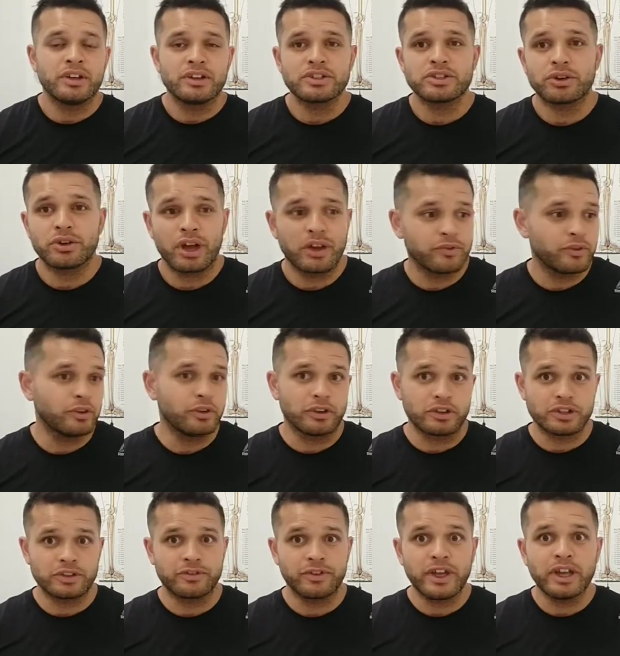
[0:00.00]
So have you
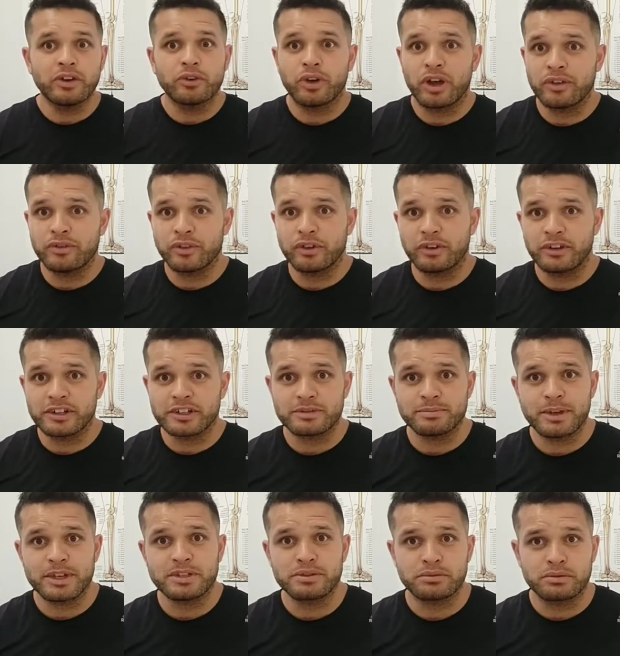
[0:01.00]
lost fat or have you
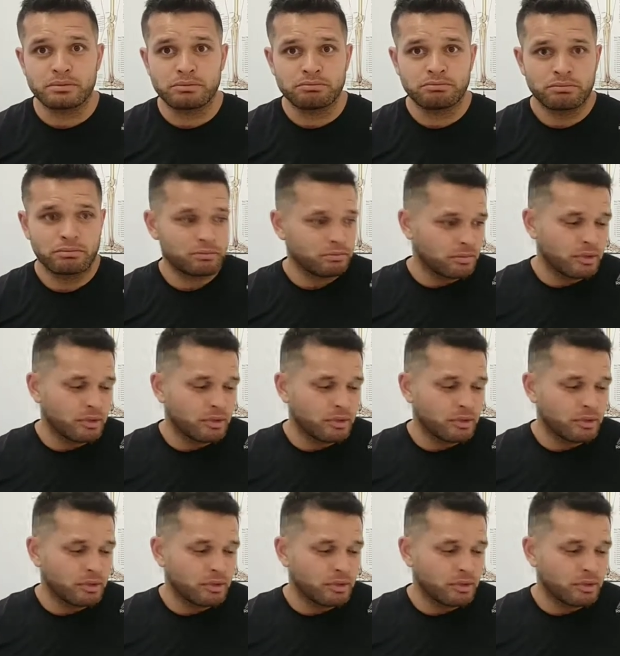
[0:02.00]
lost muscle?